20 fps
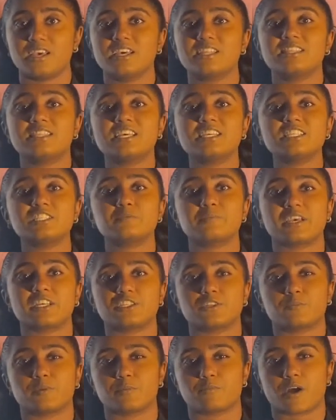This space
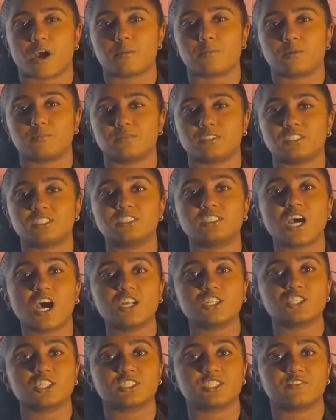debris problem does
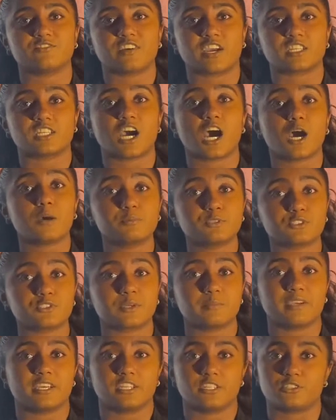not just affect
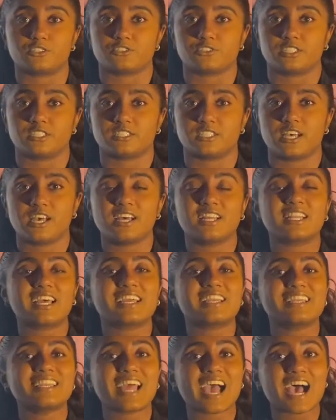upstream industries
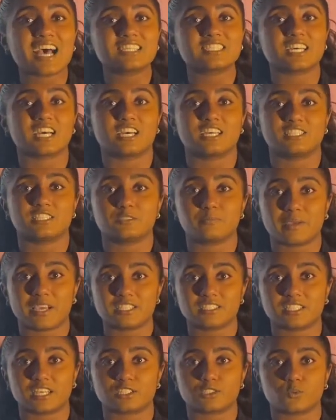like NASA and
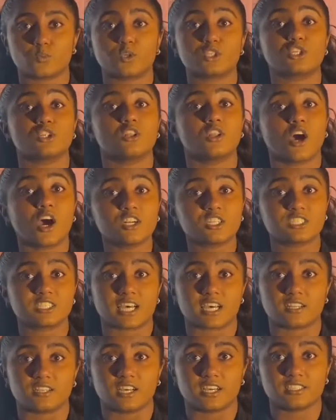SpaceX, which launch
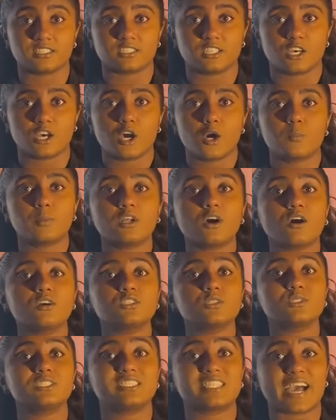satellites, but
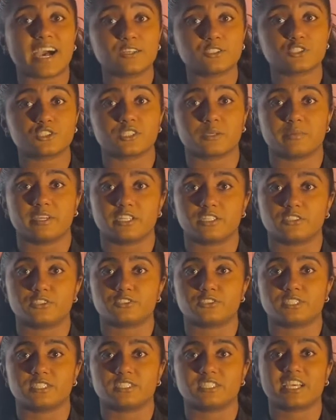also downstream
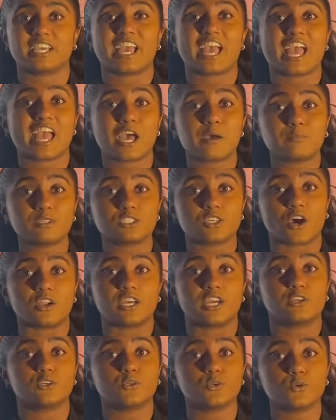industries like
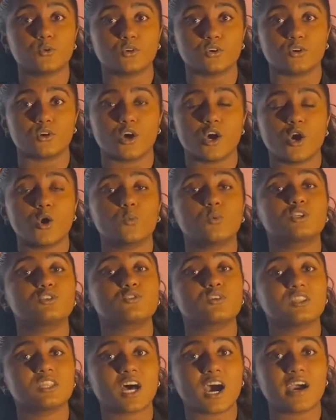Amazon and Google, which
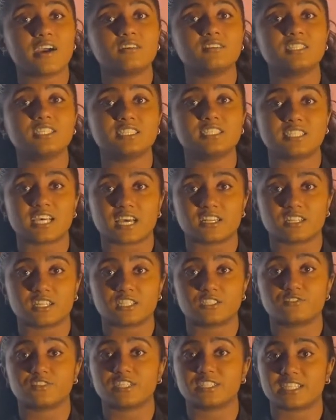rely on these
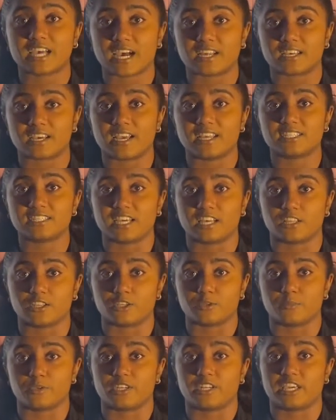satellites for data and
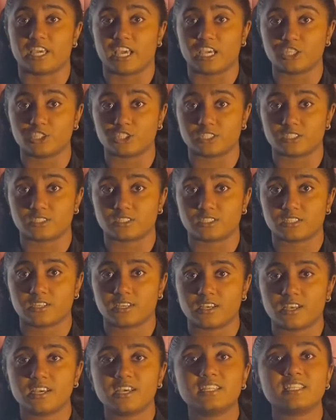telecommunications.
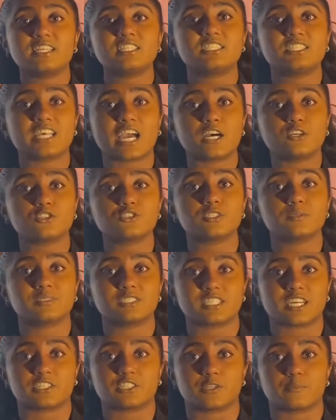This downstream
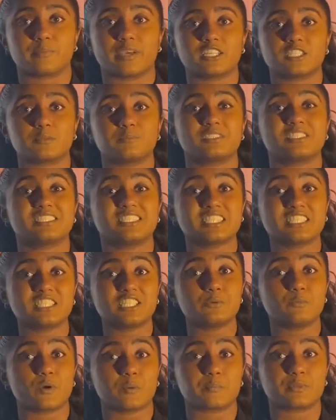sector makes up
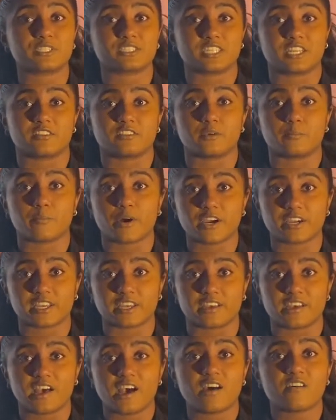61% of the
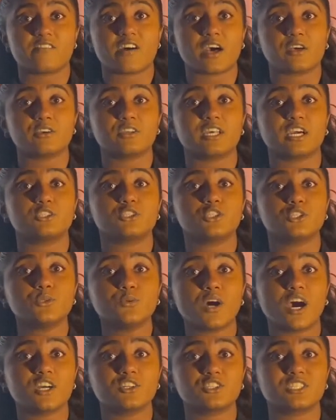market, valued at
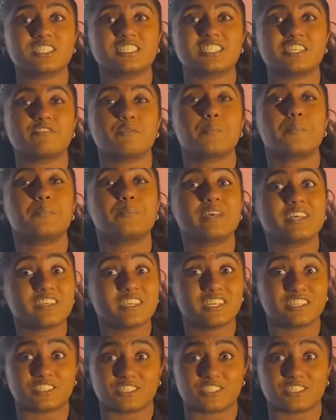$207 billion.